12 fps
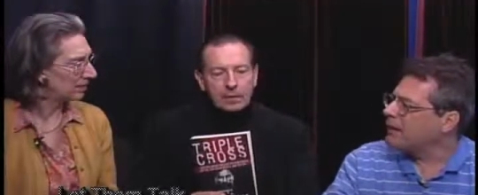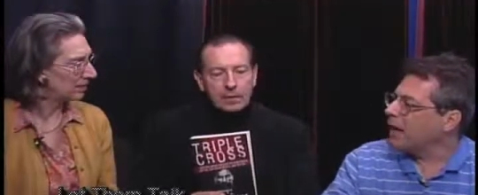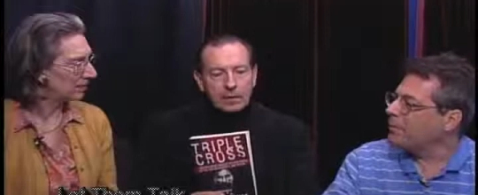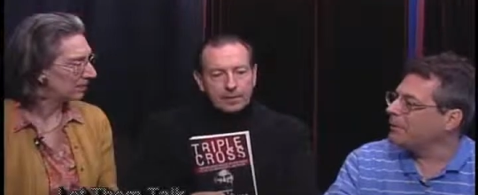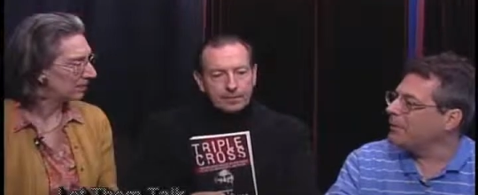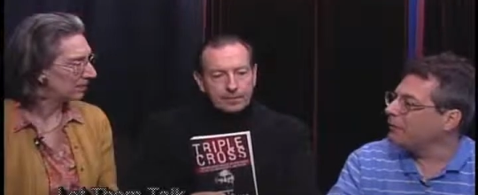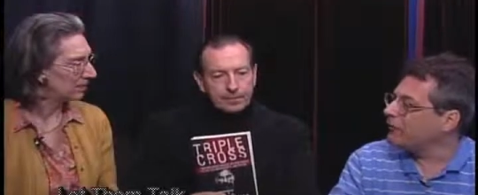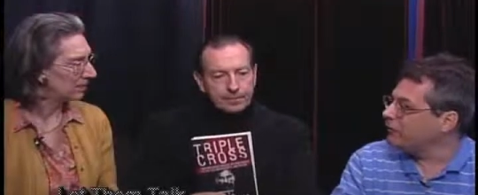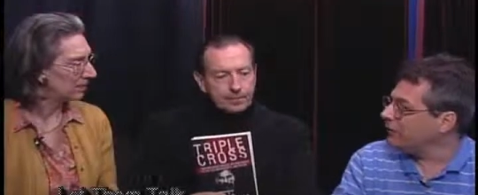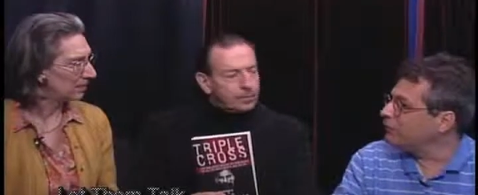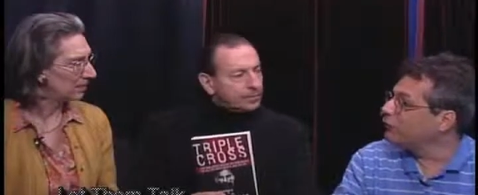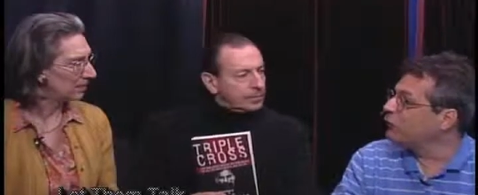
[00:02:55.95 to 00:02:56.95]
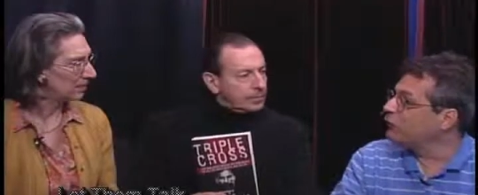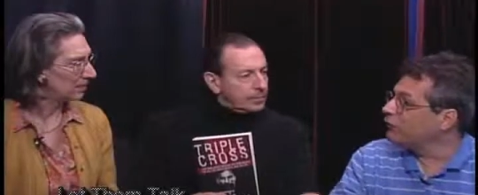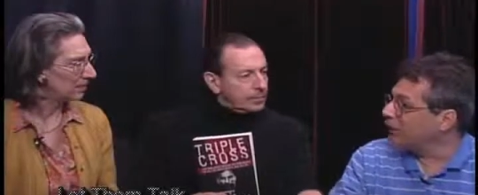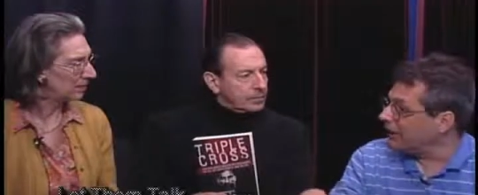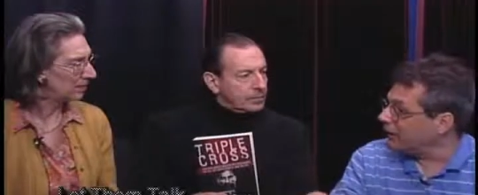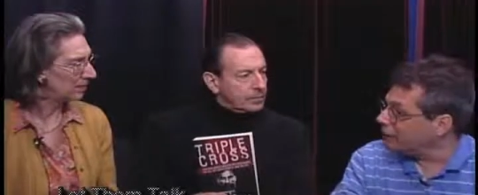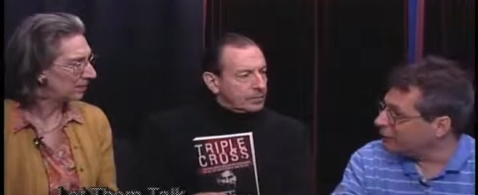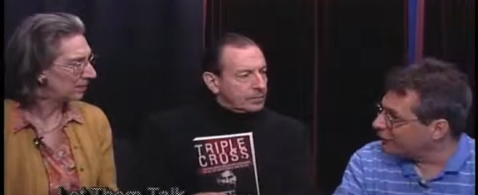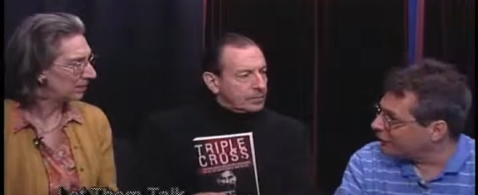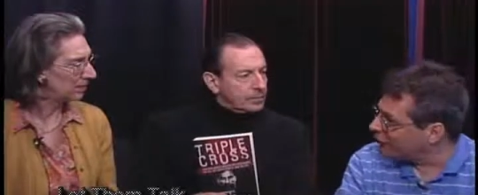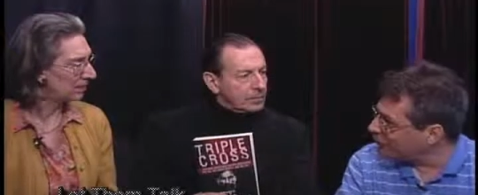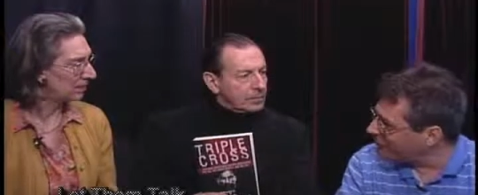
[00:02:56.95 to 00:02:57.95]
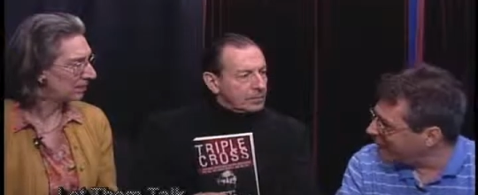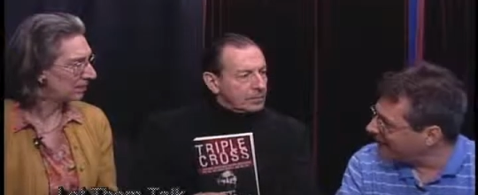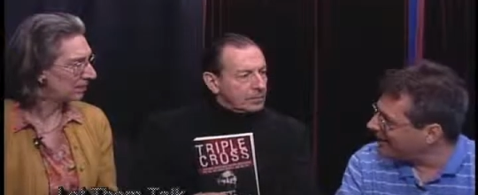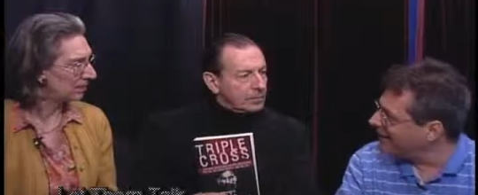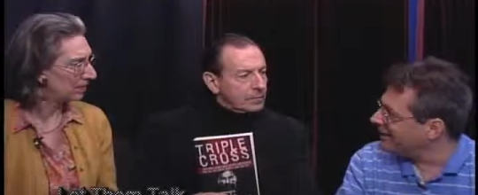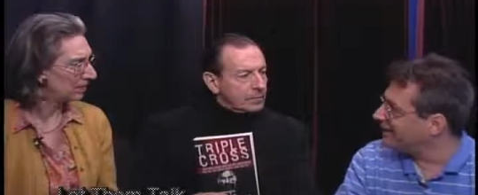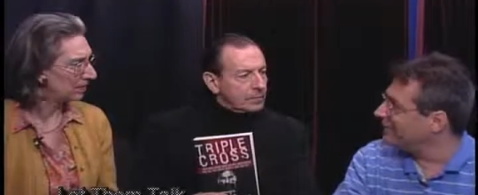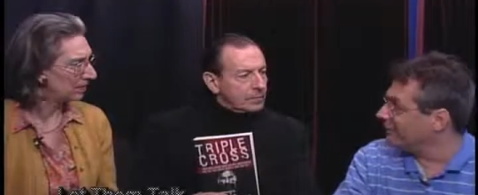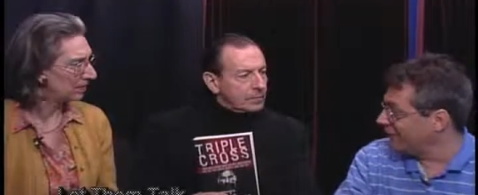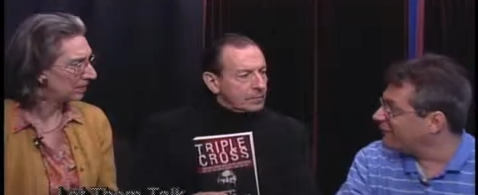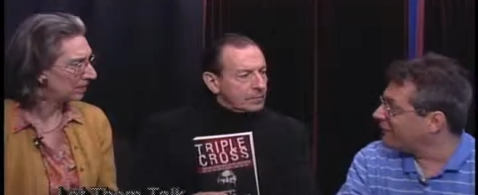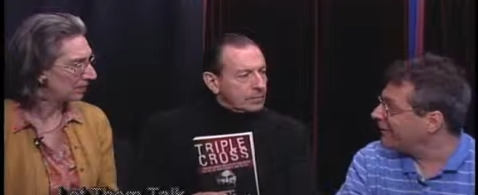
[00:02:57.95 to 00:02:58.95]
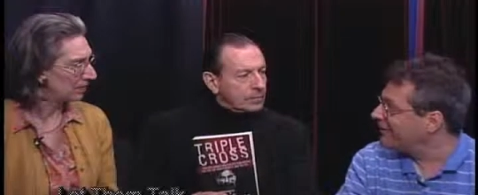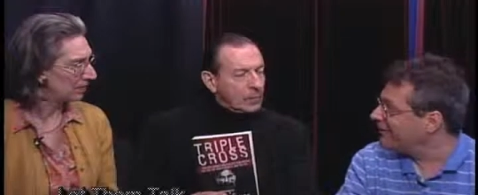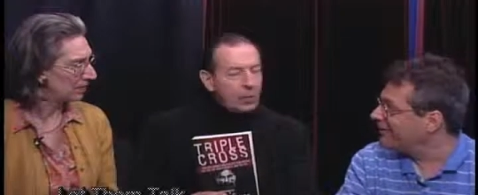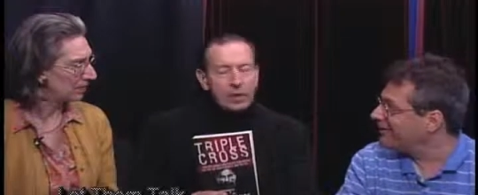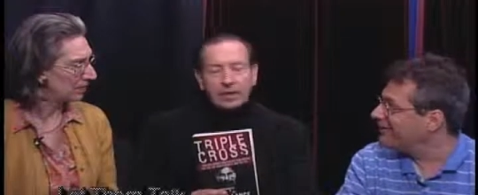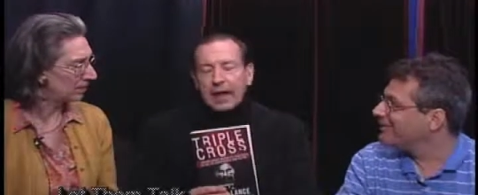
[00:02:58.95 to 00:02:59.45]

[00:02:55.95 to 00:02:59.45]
Speaker 1: I mean, they seem to have changed their whole tack on it since then. Well,